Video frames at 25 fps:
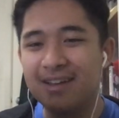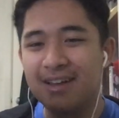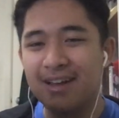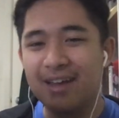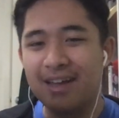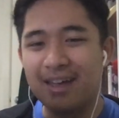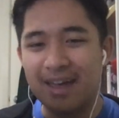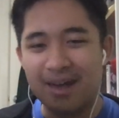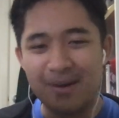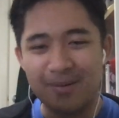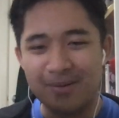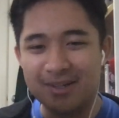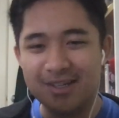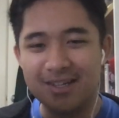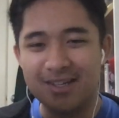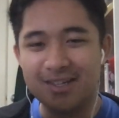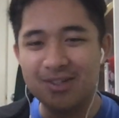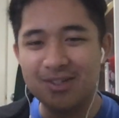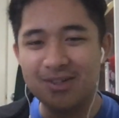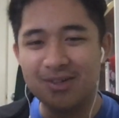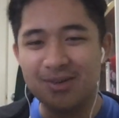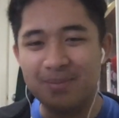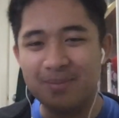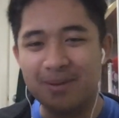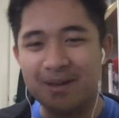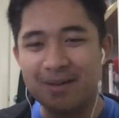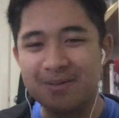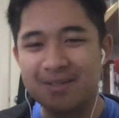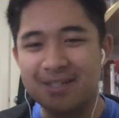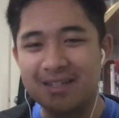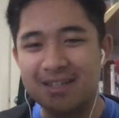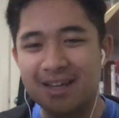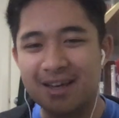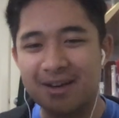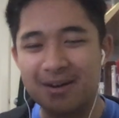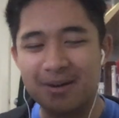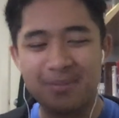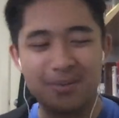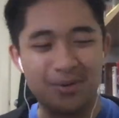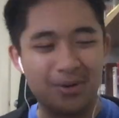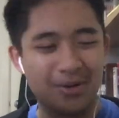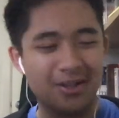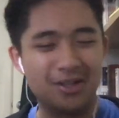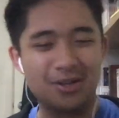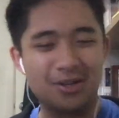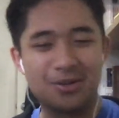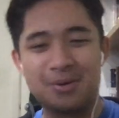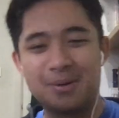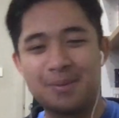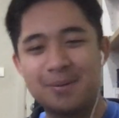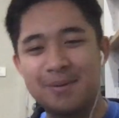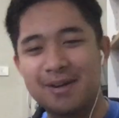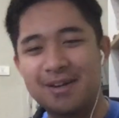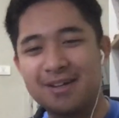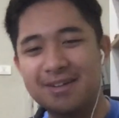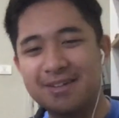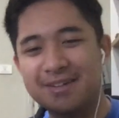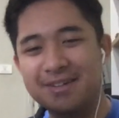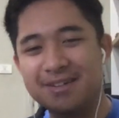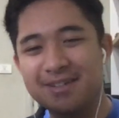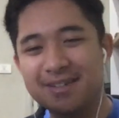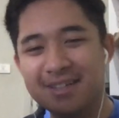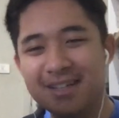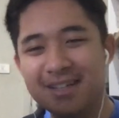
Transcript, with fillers: Yeah, we didn't do a Memes Today report. Look where we are now.